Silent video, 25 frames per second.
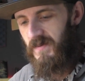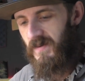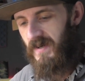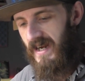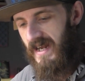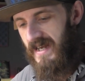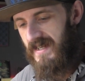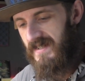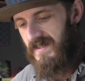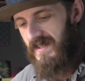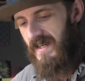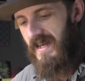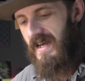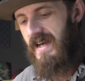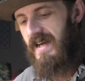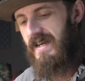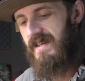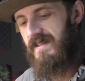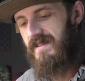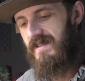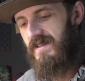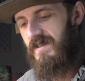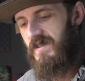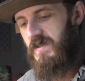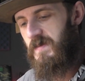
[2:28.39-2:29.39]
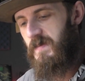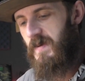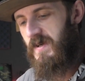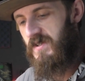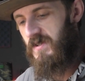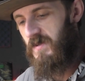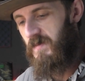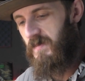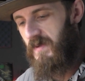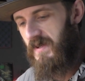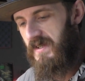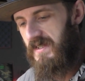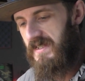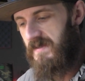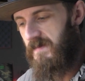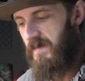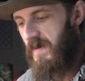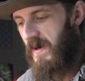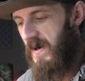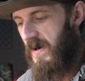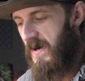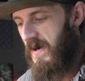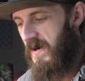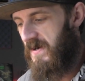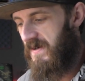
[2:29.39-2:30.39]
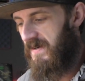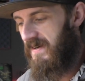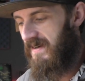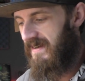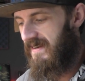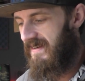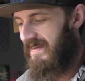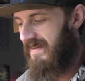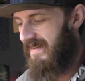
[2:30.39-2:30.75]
one has their special place in my heart.